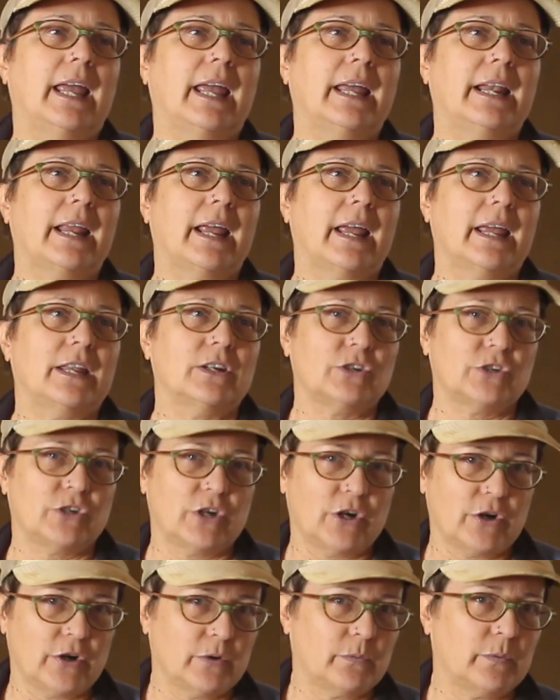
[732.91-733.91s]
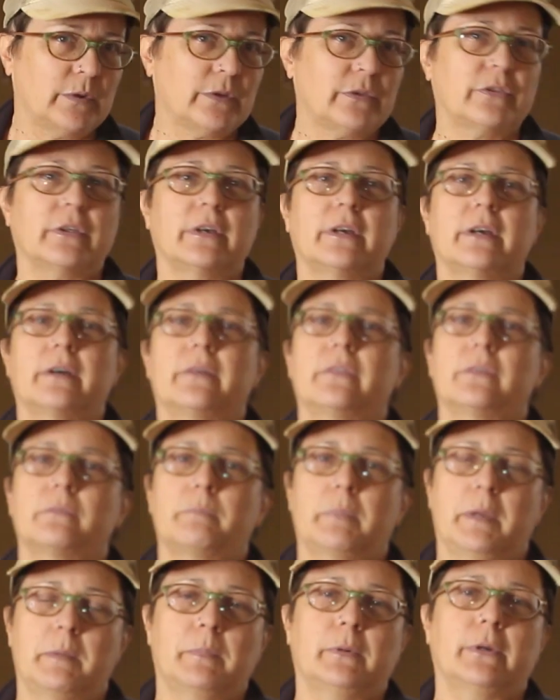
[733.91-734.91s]
and, and share it with uh, their
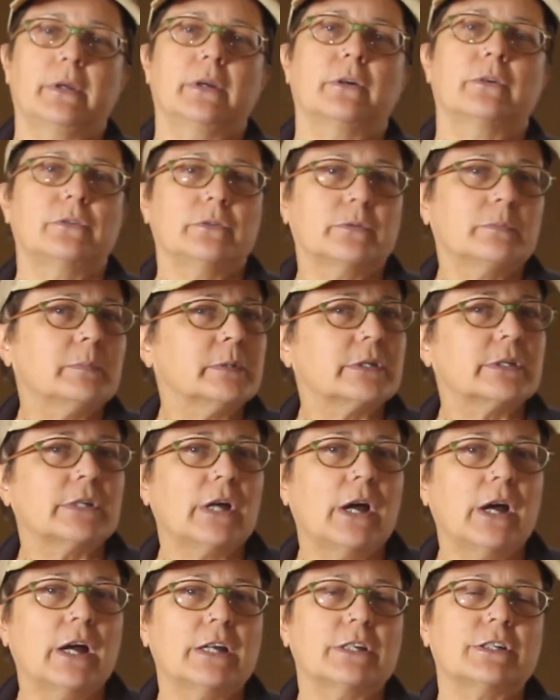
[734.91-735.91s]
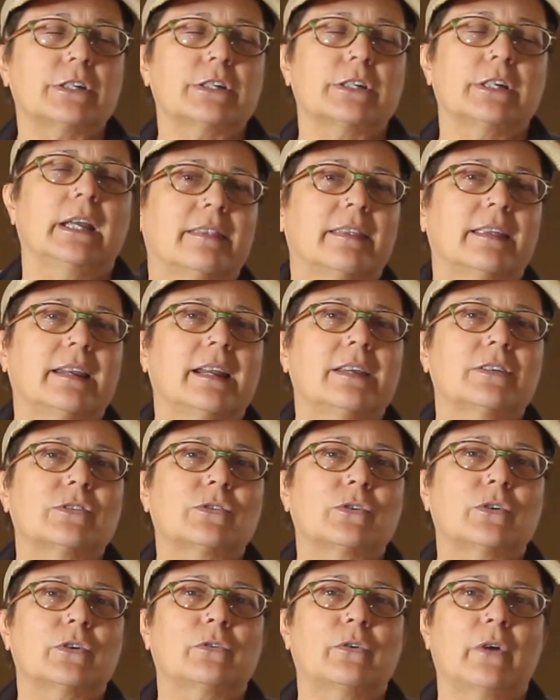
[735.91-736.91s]
people here who do massage. Then I
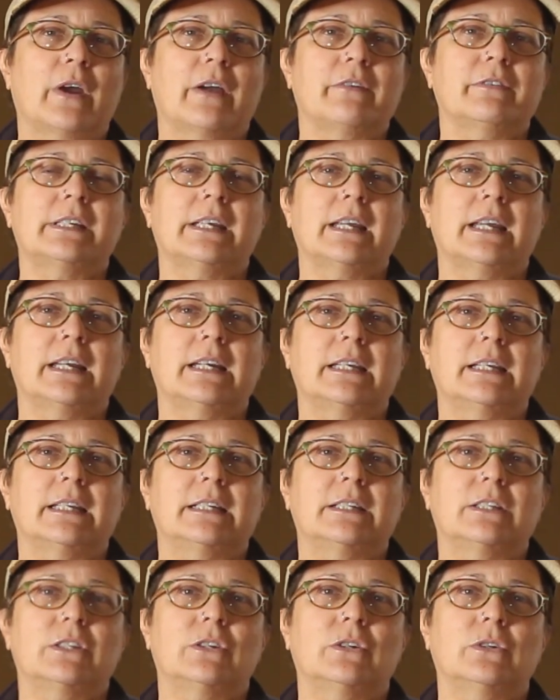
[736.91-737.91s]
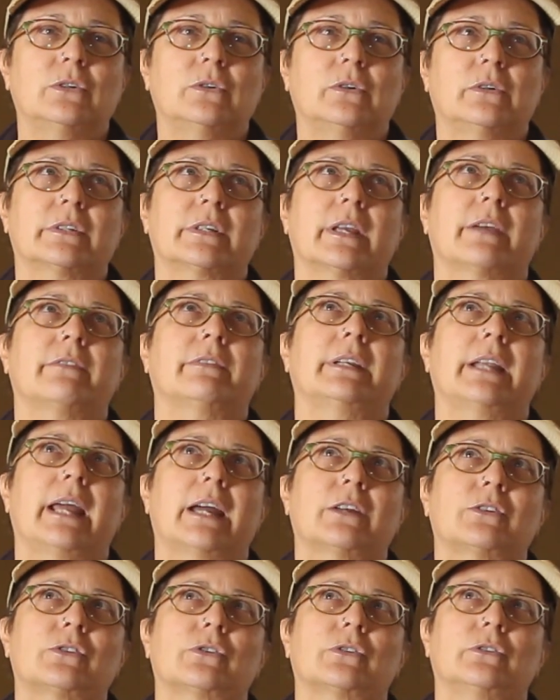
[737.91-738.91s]
sort of gravitated to, because I have a
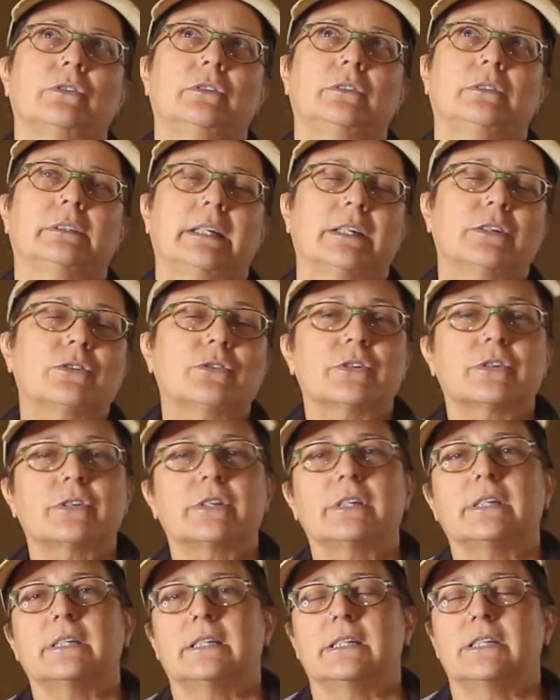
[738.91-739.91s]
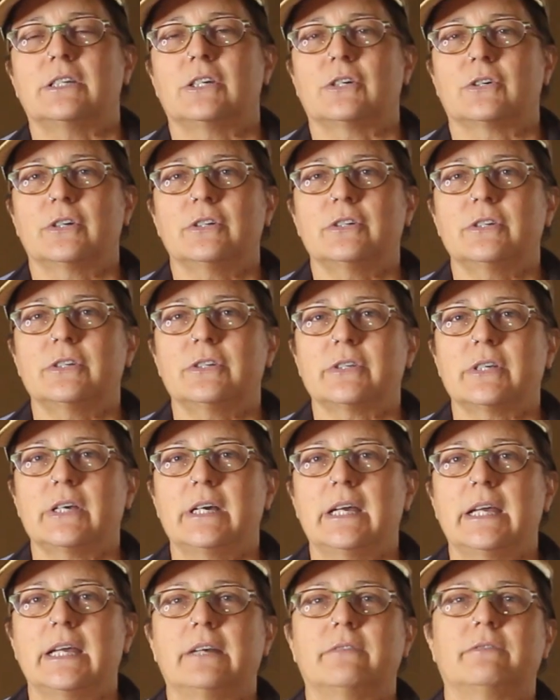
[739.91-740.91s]
natural interest in interior
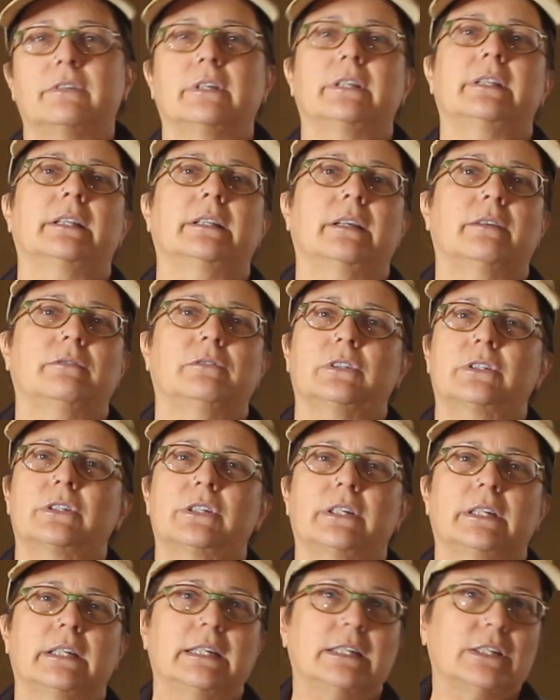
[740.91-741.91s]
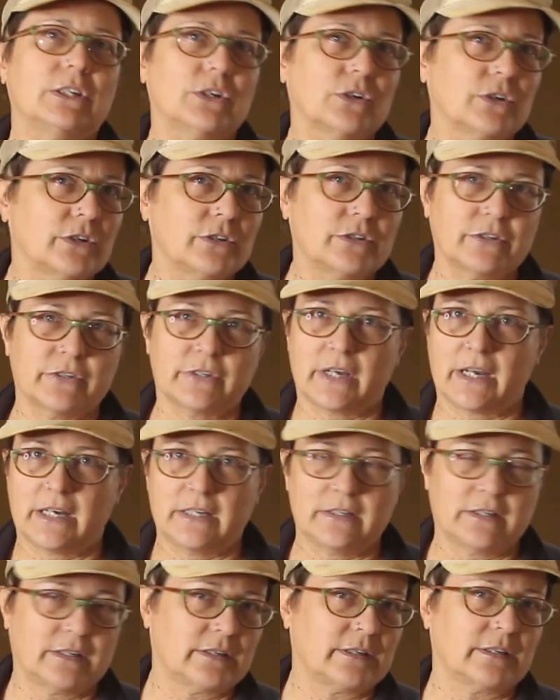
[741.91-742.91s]
design. I've done, I've looked at interior
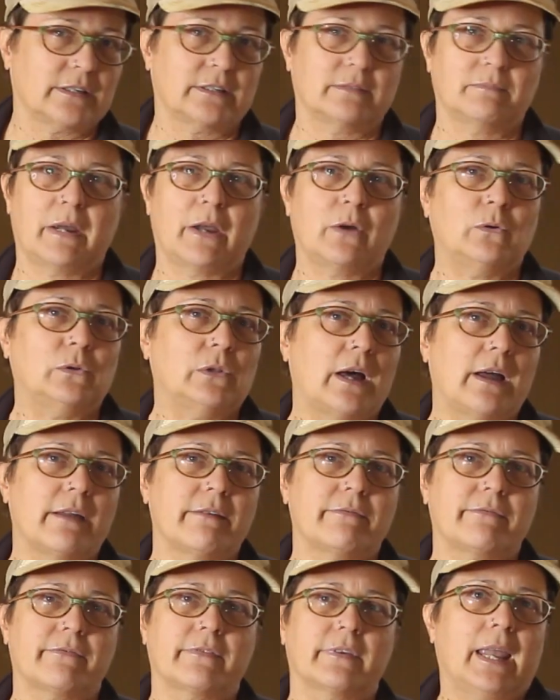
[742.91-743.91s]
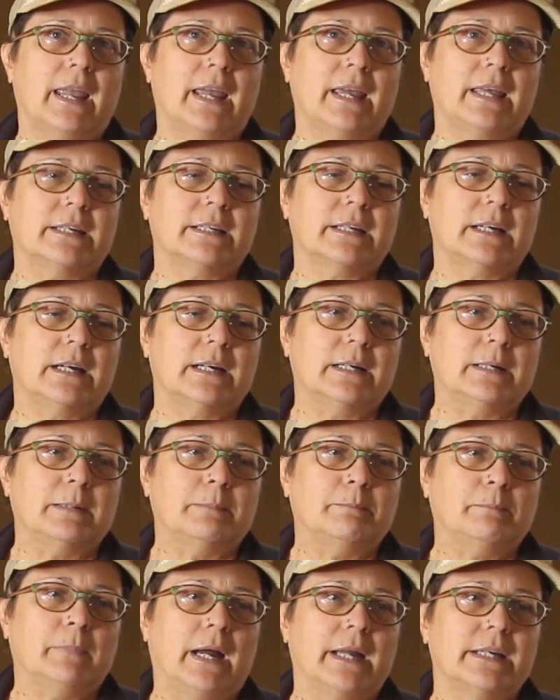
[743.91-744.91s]
designs my whole life. And
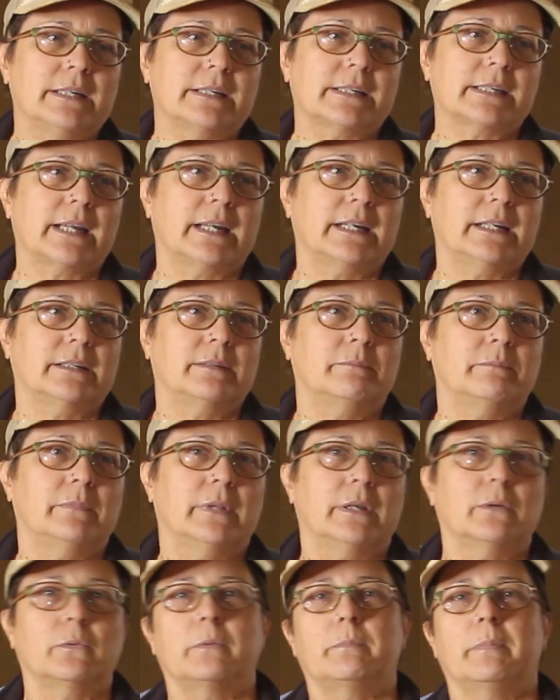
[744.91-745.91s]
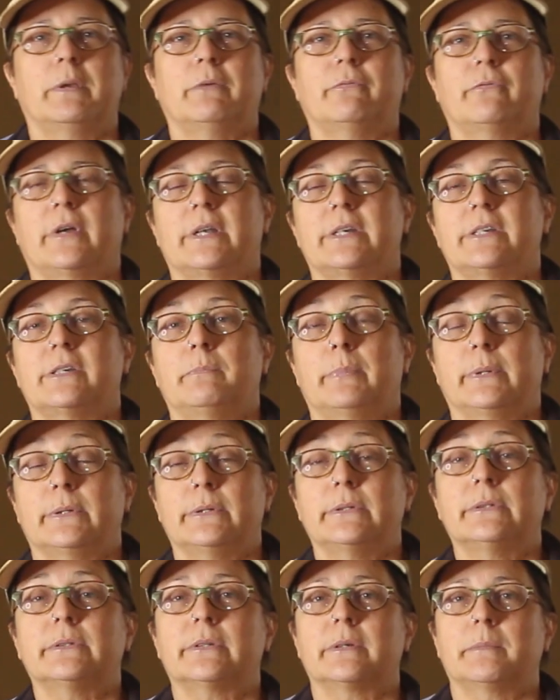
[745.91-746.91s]
um, I decided it would be fun to
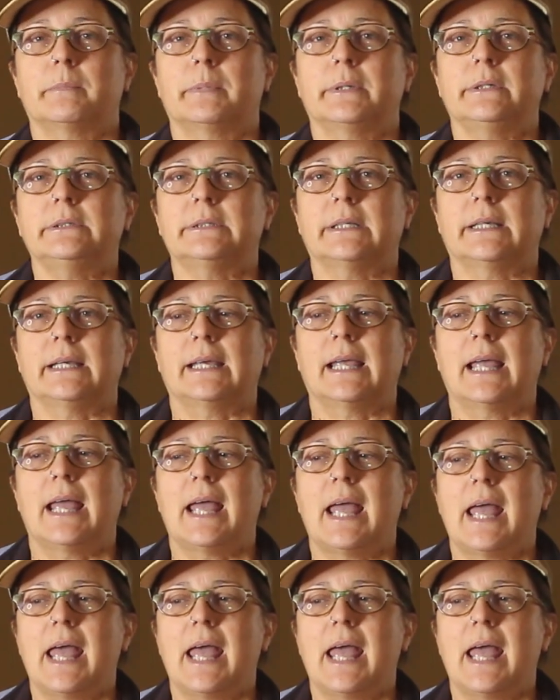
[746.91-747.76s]
build a building